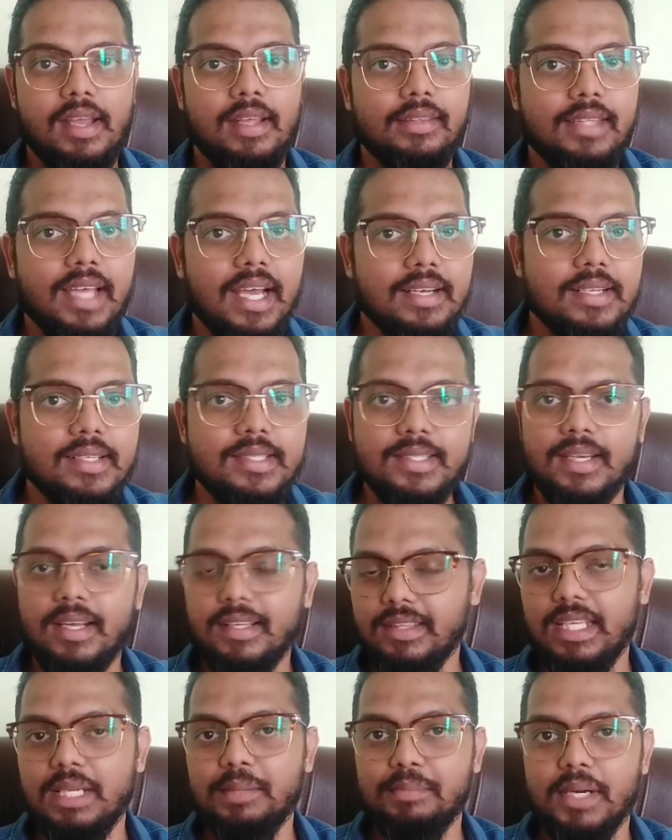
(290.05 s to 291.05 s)
That is
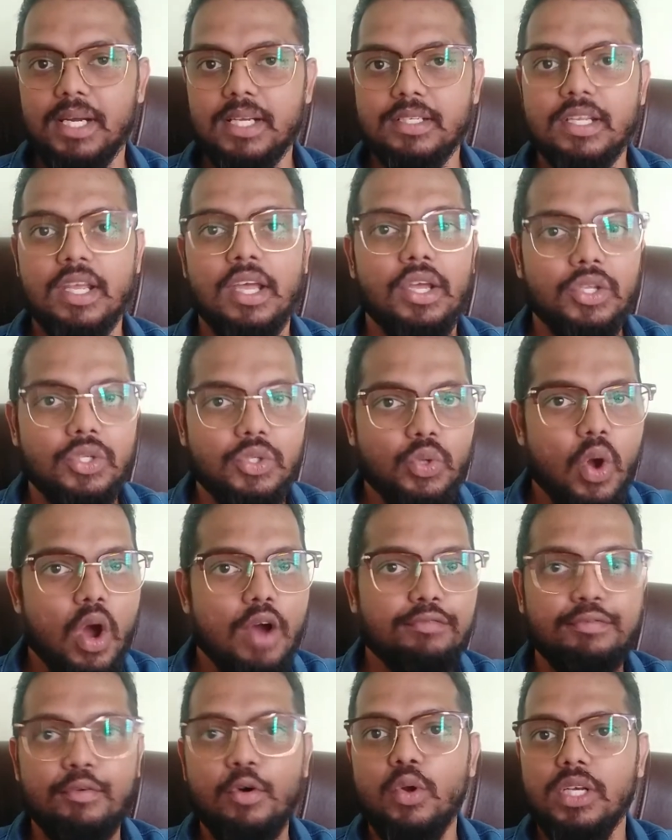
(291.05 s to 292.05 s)
nothing but your
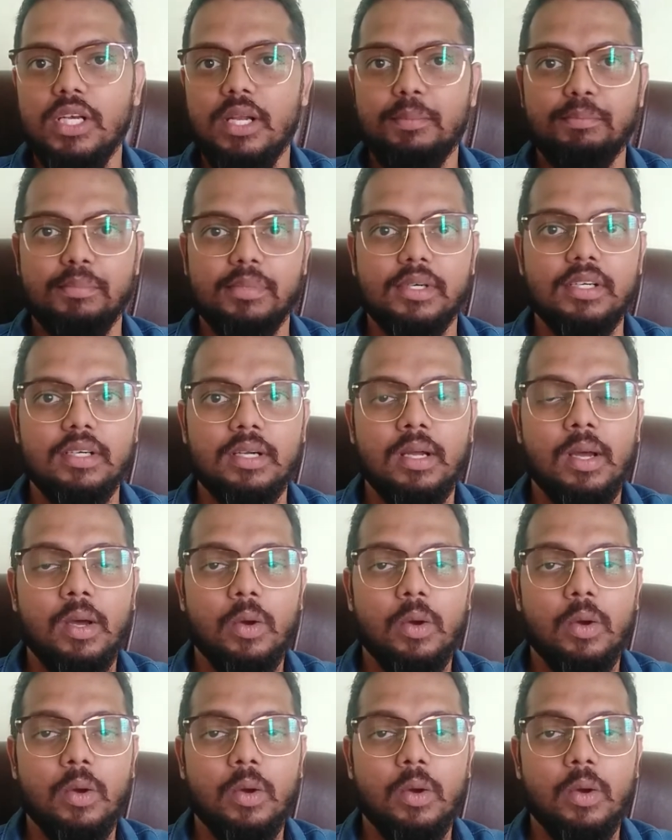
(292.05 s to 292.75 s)
phone number